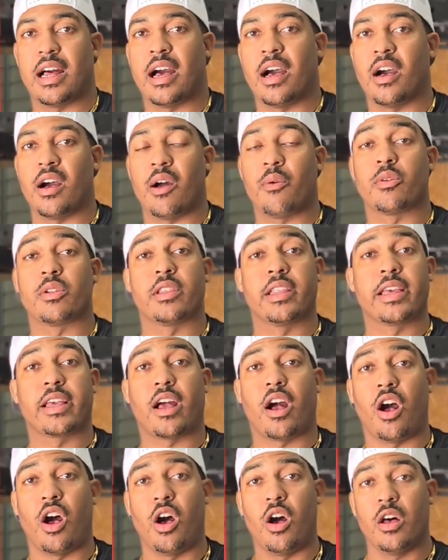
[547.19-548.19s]
I will link
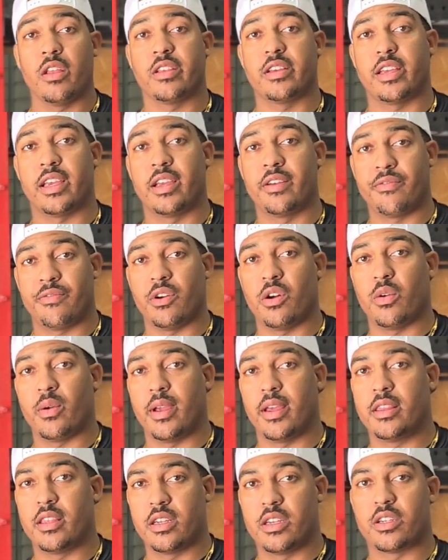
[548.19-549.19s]
all the info
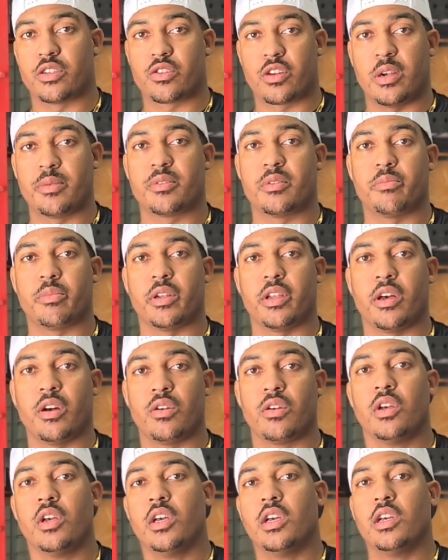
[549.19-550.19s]
in the description
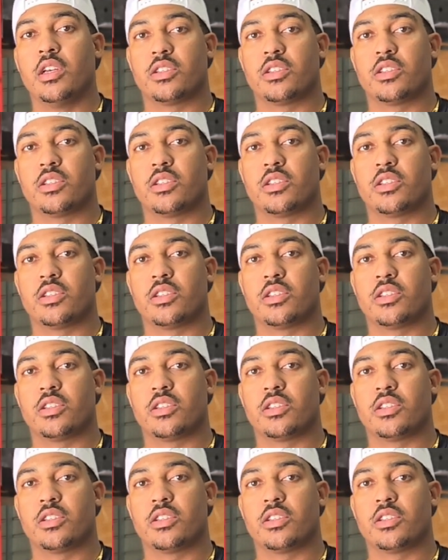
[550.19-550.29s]
below.